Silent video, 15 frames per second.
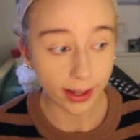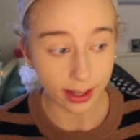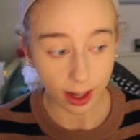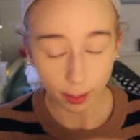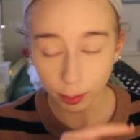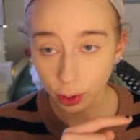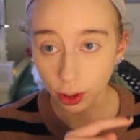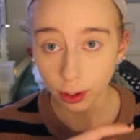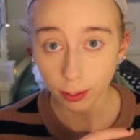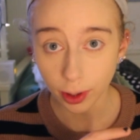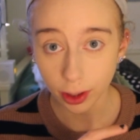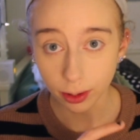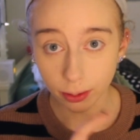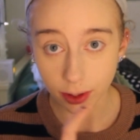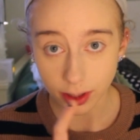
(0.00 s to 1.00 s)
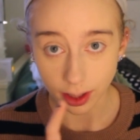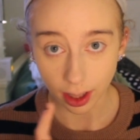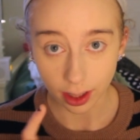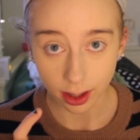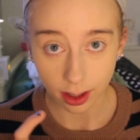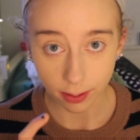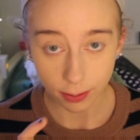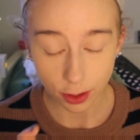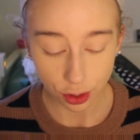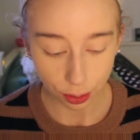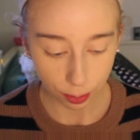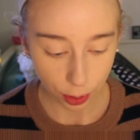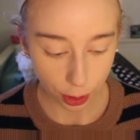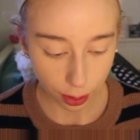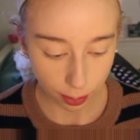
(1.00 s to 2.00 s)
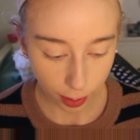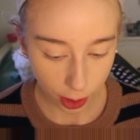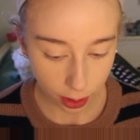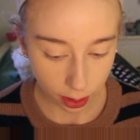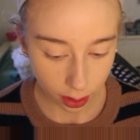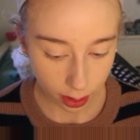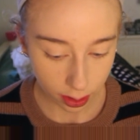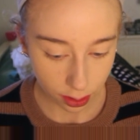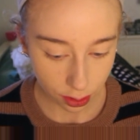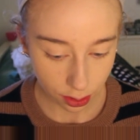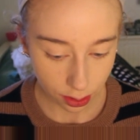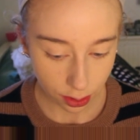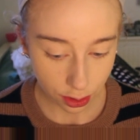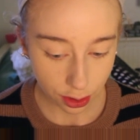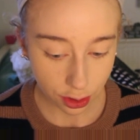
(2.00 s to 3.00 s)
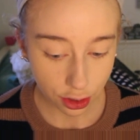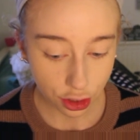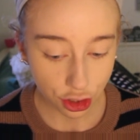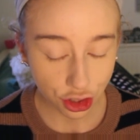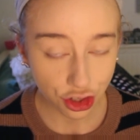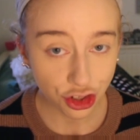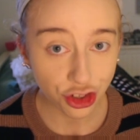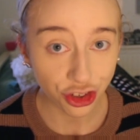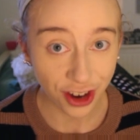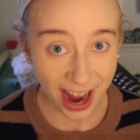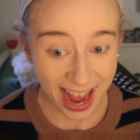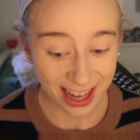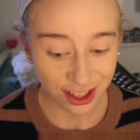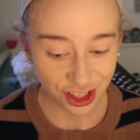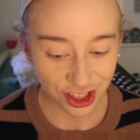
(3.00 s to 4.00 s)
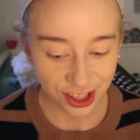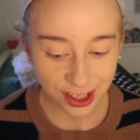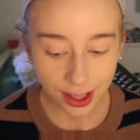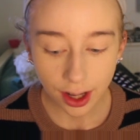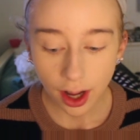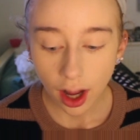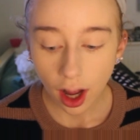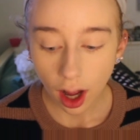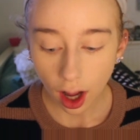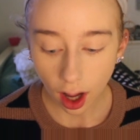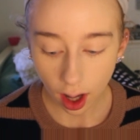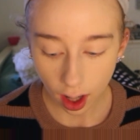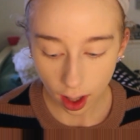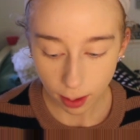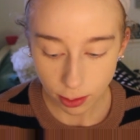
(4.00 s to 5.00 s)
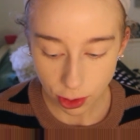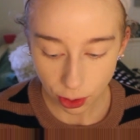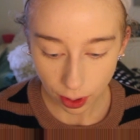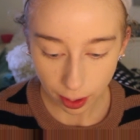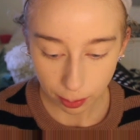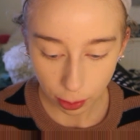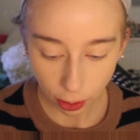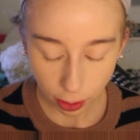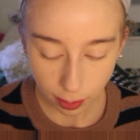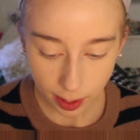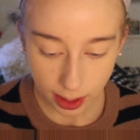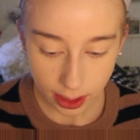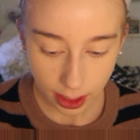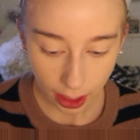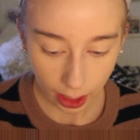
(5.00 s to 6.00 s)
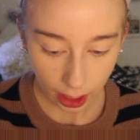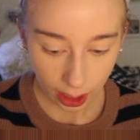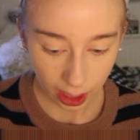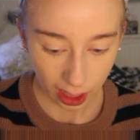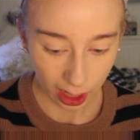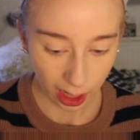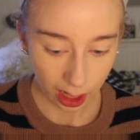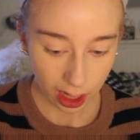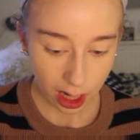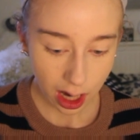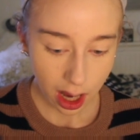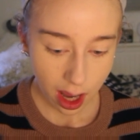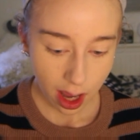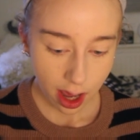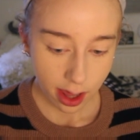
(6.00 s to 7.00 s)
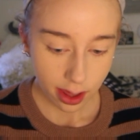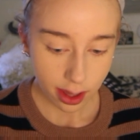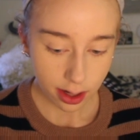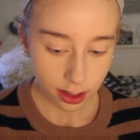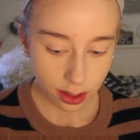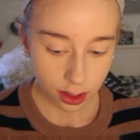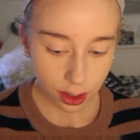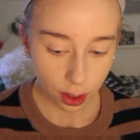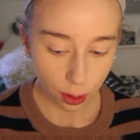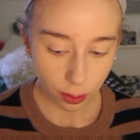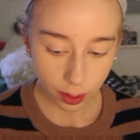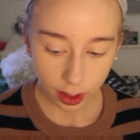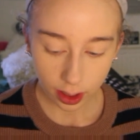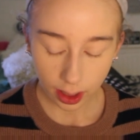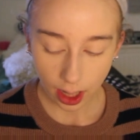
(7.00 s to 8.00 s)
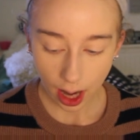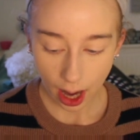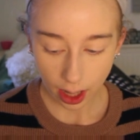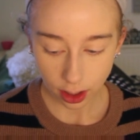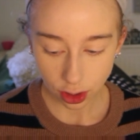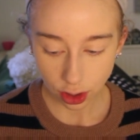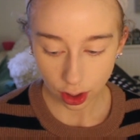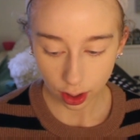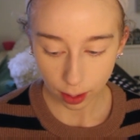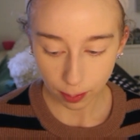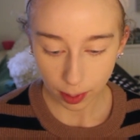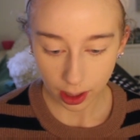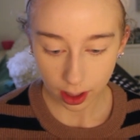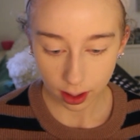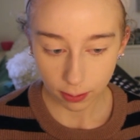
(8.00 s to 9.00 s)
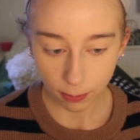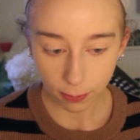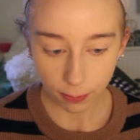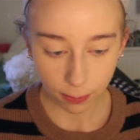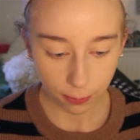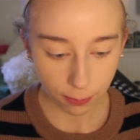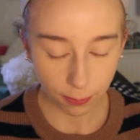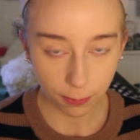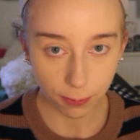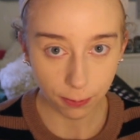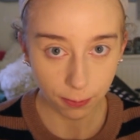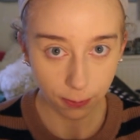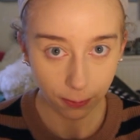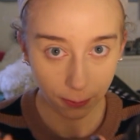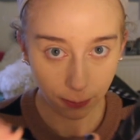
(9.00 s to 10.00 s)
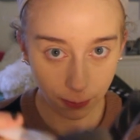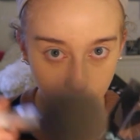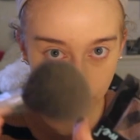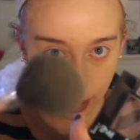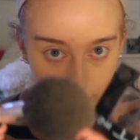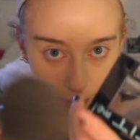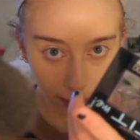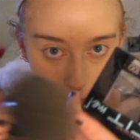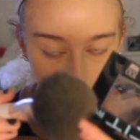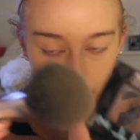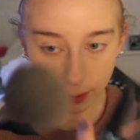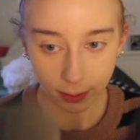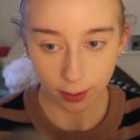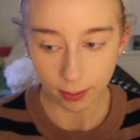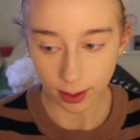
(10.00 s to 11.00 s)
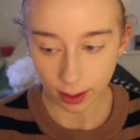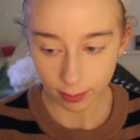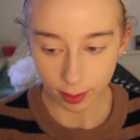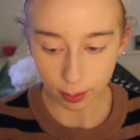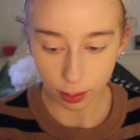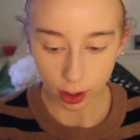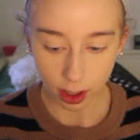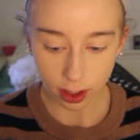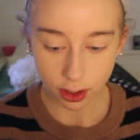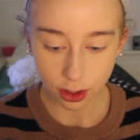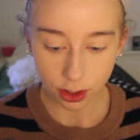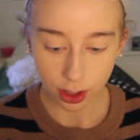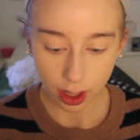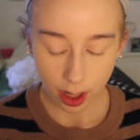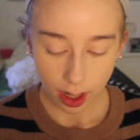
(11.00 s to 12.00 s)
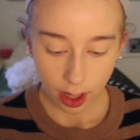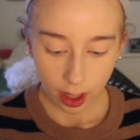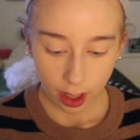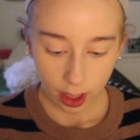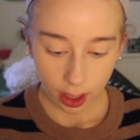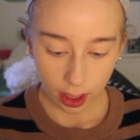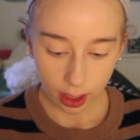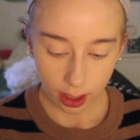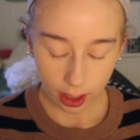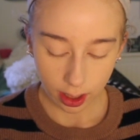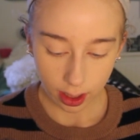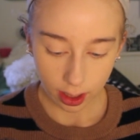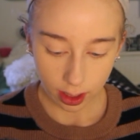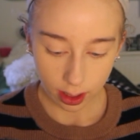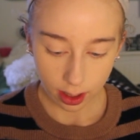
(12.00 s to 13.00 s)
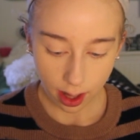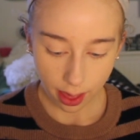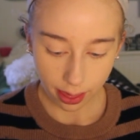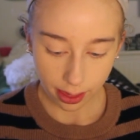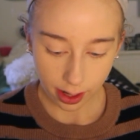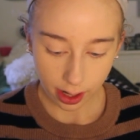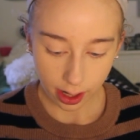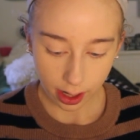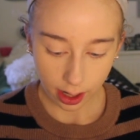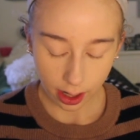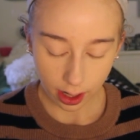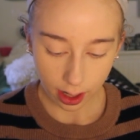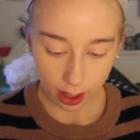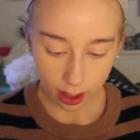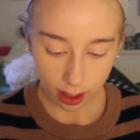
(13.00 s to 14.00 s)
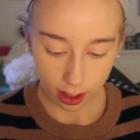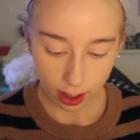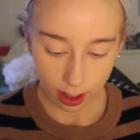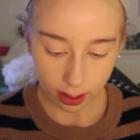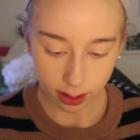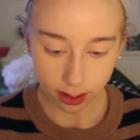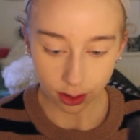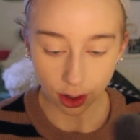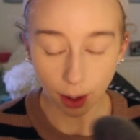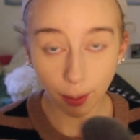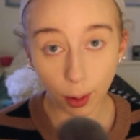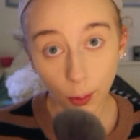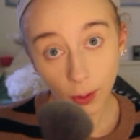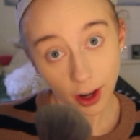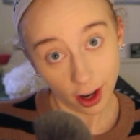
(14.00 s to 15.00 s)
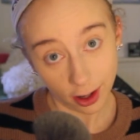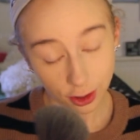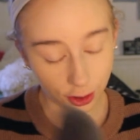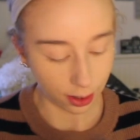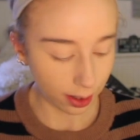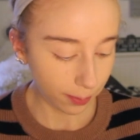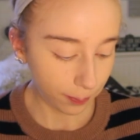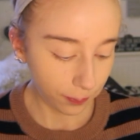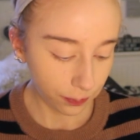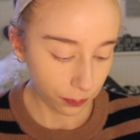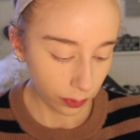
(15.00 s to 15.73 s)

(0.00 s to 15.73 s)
and that beauty blender was like the official beauty blender. It's just trashed. So I'm going to be taking this Sonia Kashuk big fluffy brush in the, it's number 100.